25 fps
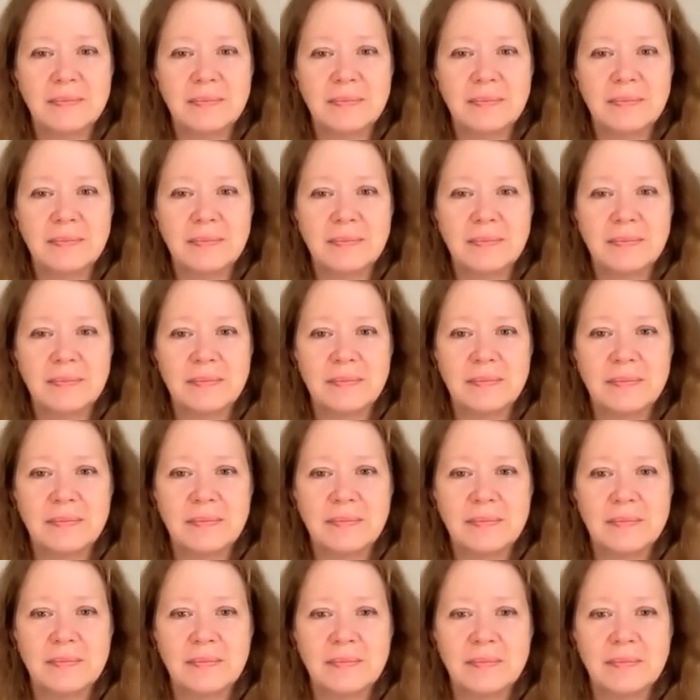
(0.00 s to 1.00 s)

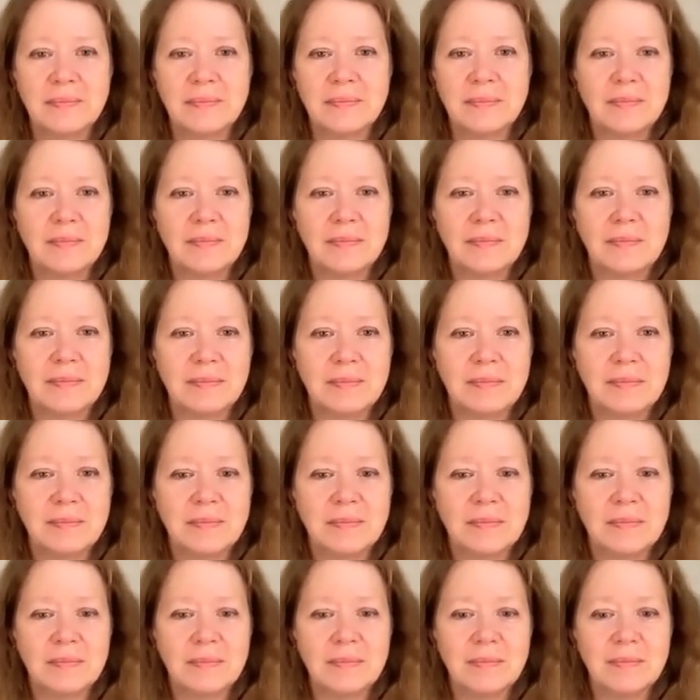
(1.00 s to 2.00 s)

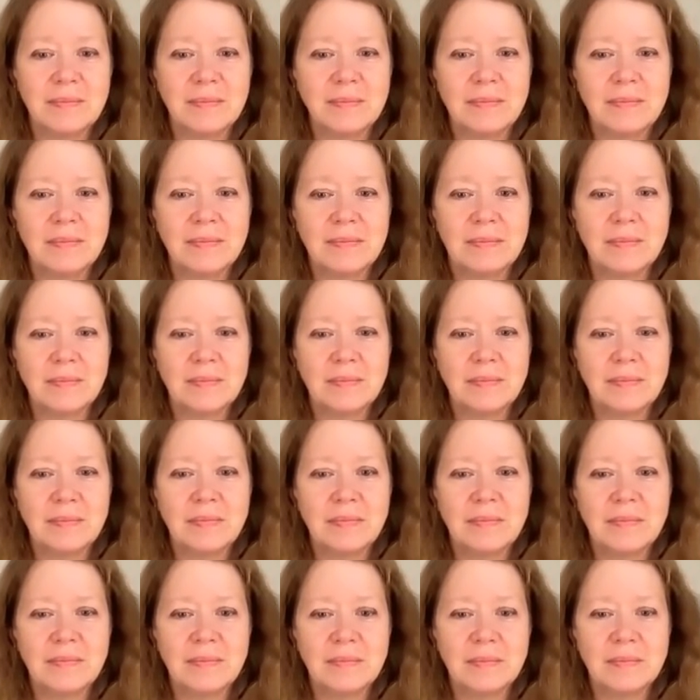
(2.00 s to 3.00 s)

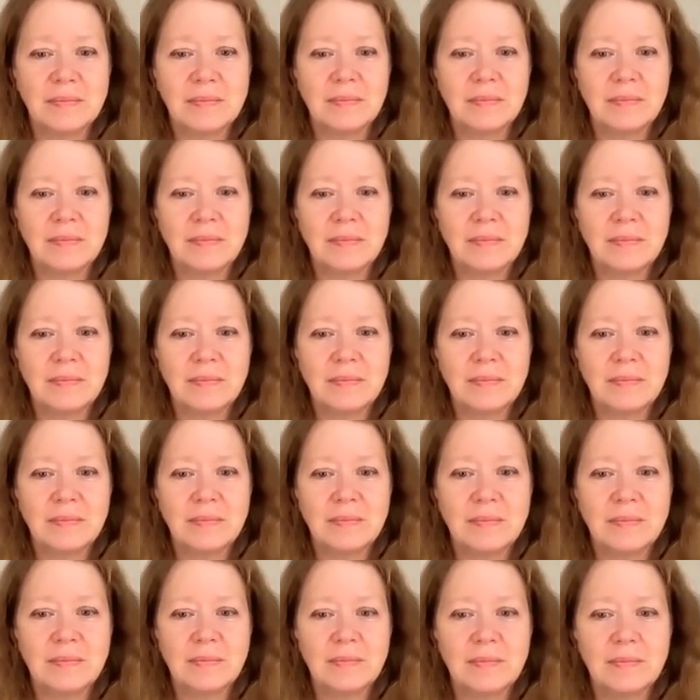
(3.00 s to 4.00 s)

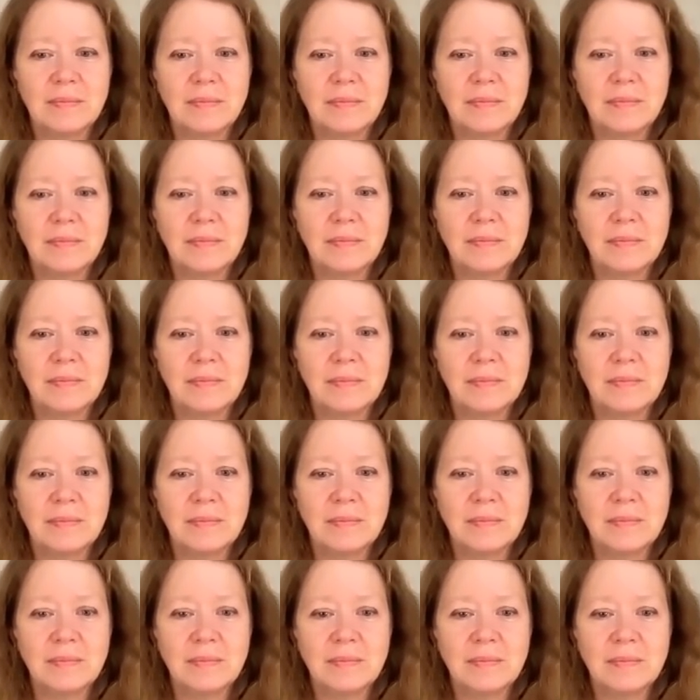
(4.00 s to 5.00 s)

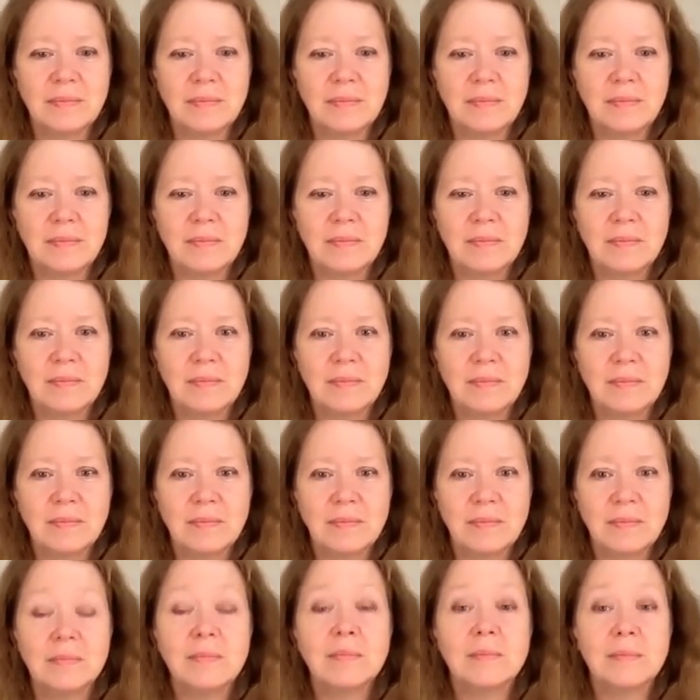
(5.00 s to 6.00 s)

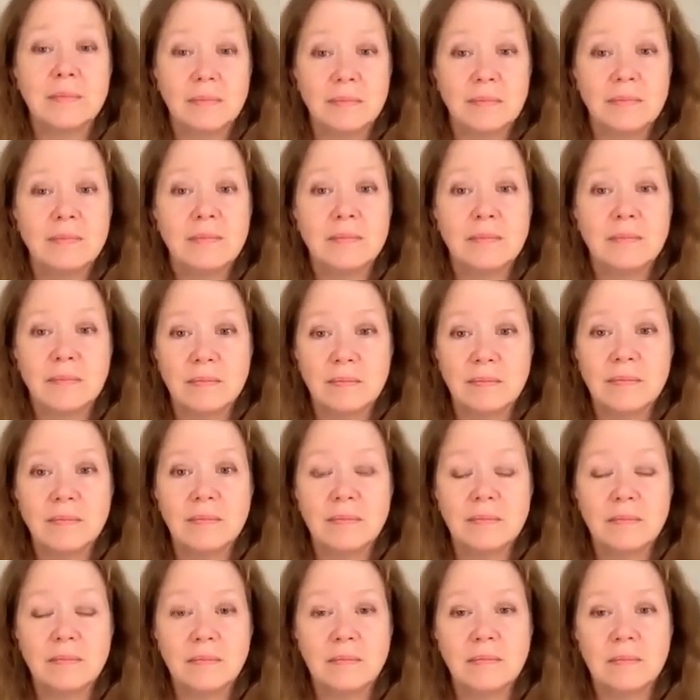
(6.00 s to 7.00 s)

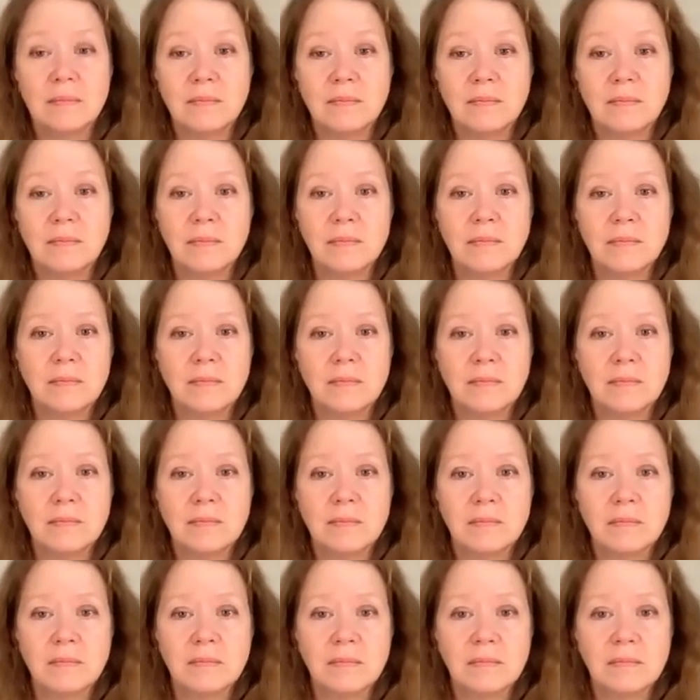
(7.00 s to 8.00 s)
The person shown says nothing.